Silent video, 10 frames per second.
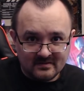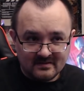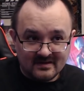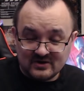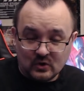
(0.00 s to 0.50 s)

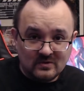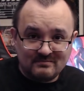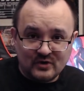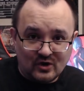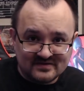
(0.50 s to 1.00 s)
and all the
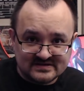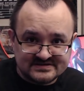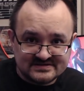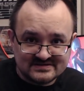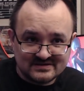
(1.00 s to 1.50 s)

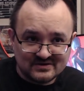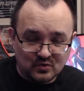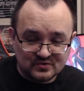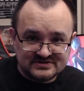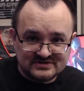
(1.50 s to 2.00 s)
profits
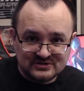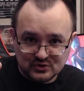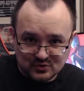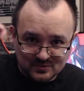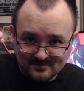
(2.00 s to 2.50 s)
goes to
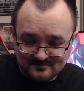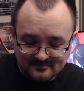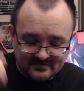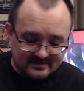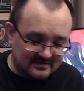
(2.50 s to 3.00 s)
you.
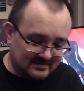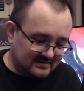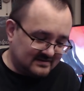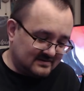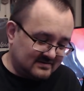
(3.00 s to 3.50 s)

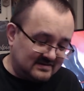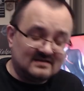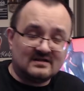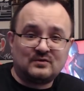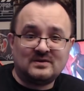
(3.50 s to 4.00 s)
The
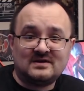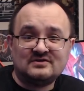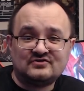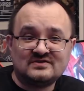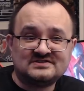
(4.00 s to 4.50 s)
e-liquid
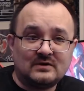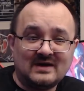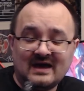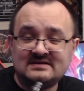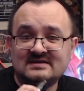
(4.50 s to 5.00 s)
industry is now
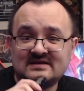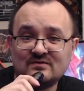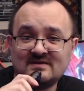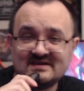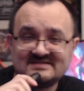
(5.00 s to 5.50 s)
heading down
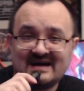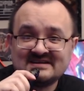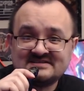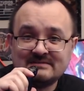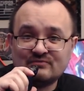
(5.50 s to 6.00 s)
the exact
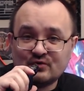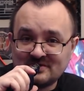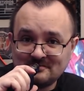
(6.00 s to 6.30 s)
same road.